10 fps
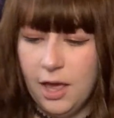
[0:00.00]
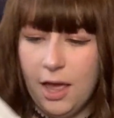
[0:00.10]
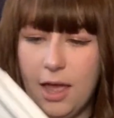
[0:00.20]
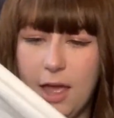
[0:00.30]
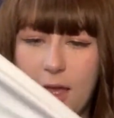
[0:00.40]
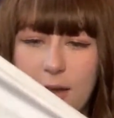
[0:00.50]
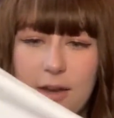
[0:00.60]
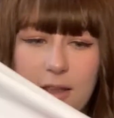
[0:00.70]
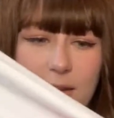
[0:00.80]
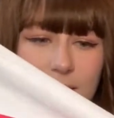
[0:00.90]
And
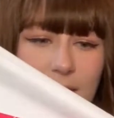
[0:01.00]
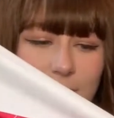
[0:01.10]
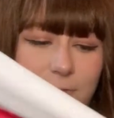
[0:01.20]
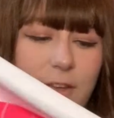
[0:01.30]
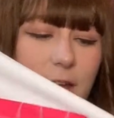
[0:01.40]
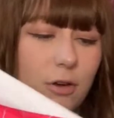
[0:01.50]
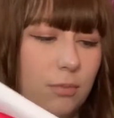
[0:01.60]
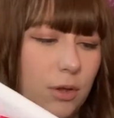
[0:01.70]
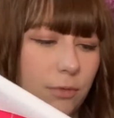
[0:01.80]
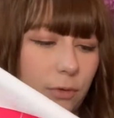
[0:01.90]
it is a very
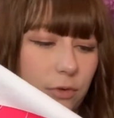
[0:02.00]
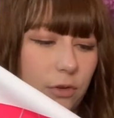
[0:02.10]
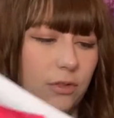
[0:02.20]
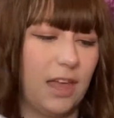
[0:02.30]
beautiful suit.